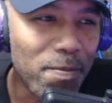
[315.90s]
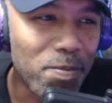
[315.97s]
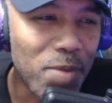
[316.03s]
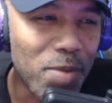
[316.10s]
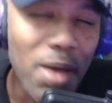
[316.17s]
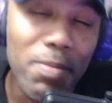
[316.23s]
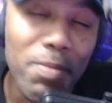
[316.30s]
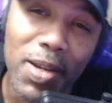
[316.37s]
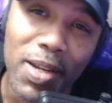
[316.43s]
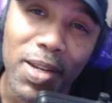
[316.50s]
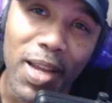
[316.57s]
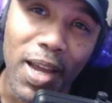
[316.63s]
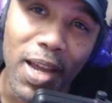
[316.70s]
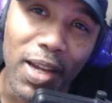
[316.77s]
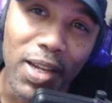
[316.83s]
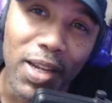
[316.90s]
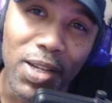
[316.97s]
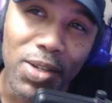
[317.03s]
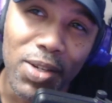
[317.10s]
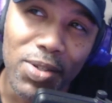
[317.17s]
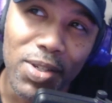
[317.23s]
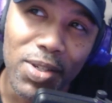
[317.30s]
I mean, yeah, I could
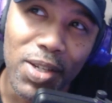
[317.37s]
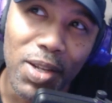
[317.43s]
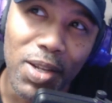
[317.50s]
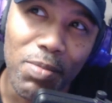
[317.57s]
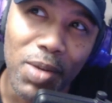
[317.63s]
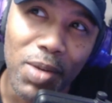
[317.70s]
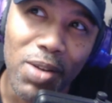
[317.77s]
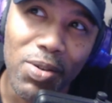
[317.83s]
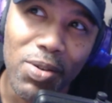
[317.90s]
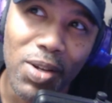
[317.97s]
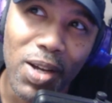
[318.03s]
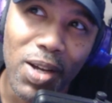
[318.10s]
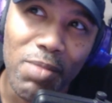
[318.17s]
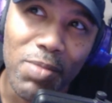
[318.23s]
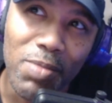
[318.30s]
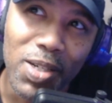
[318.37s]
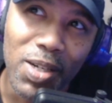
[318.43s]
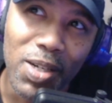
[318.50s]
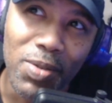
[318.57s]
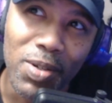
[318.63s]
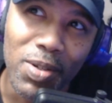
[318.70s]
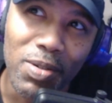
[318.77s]
get used to it, but I don't know how much I
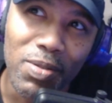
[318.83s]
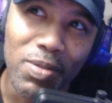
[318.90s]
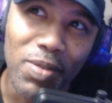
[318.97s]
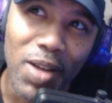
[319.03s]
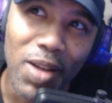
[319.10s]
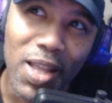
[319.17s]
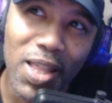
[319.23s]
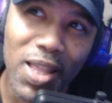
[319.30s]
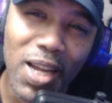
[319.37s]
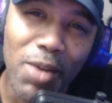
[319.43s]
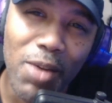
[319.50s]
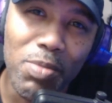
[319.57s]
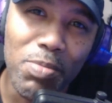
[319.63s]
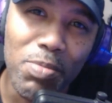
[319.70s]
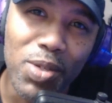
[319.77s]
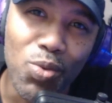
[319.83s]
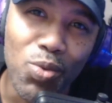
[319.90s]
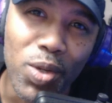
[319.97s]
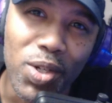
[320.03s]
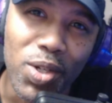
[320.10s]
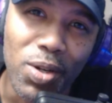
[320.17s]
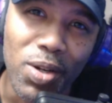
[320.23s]
would. I think I would miss
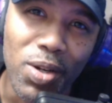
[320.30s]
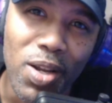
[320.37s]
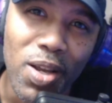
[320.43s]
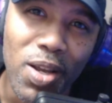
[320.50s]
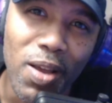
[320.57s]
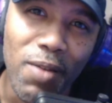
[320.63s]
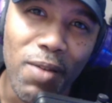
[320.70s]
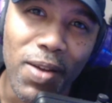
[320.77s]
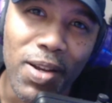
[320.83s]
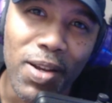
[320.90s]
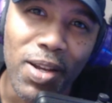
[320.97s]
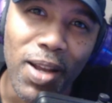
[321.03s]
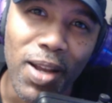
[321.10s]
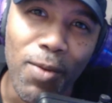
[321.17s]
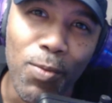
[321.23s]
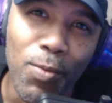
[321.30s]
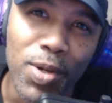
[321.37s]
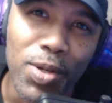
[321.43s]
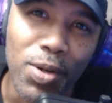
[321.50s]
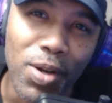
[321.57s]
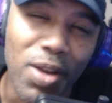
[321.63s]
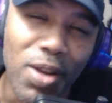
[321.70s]
winter if I didn't have
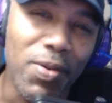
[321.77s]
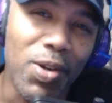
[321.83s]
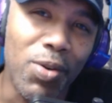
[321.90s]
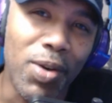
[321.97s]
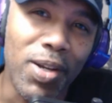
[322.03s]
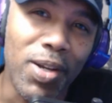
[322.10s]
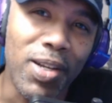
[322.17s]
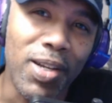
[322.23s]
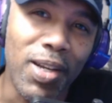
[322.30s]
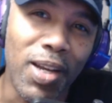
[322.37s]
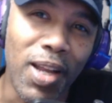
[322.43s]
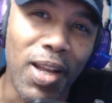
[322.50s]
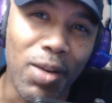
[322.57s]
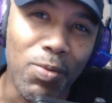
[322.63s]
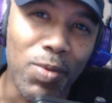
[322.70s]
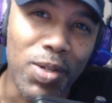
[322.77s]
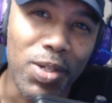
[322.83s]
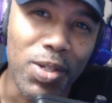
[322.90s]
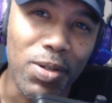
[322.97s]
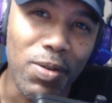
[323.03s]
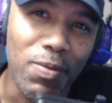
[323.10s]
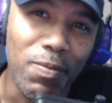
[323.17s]
winter, even though I didn't like
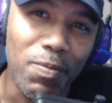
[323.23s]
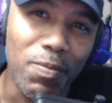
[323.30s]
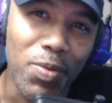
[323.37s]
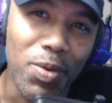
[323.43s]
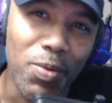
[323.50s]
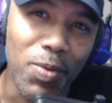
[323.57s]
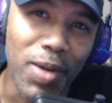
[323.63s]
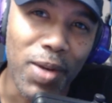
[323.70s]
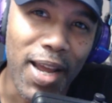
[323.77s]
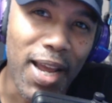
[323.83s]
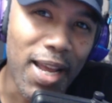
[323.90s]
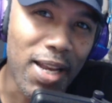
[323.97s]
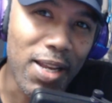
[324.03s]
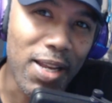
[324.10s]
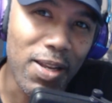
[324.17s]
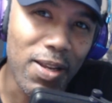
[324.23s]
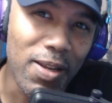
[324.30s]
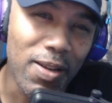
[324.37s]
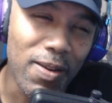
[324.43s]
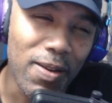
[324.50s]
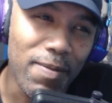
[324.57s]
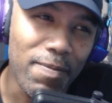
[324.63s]
winter when I had it.
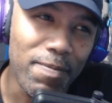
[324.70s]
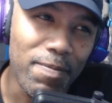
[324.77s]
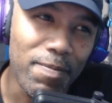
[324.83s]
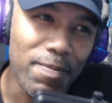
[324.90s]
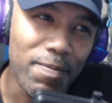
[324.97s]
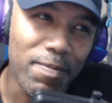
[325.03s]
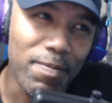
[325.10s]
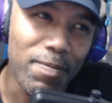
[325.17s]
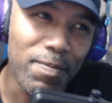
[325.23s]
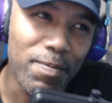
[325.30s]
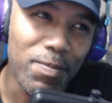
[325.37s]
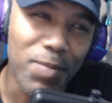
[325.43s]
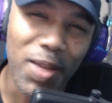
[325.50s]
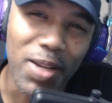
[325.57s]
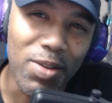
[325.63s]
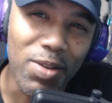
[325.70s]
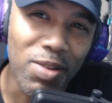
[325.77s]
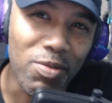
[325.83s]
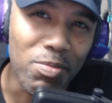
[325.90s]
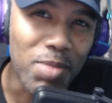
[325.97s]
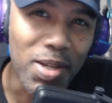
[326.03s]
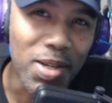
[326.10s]
That don't
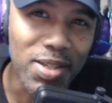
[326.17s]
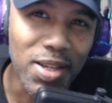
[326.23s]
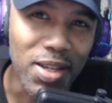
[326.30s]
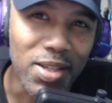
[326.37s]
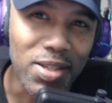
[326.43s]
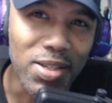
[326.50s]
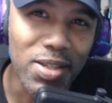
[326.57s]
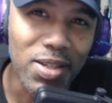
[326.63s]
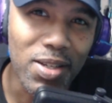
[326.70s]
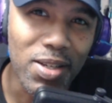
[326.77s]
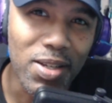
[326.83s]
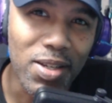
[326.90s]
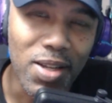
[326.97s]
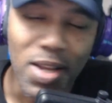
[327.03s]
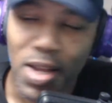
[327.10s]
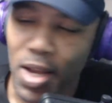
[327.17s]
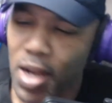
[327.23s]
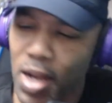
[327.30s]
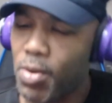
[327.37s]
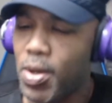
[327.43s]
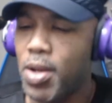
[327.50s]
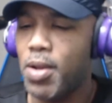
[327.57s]
even make sense. Anyway,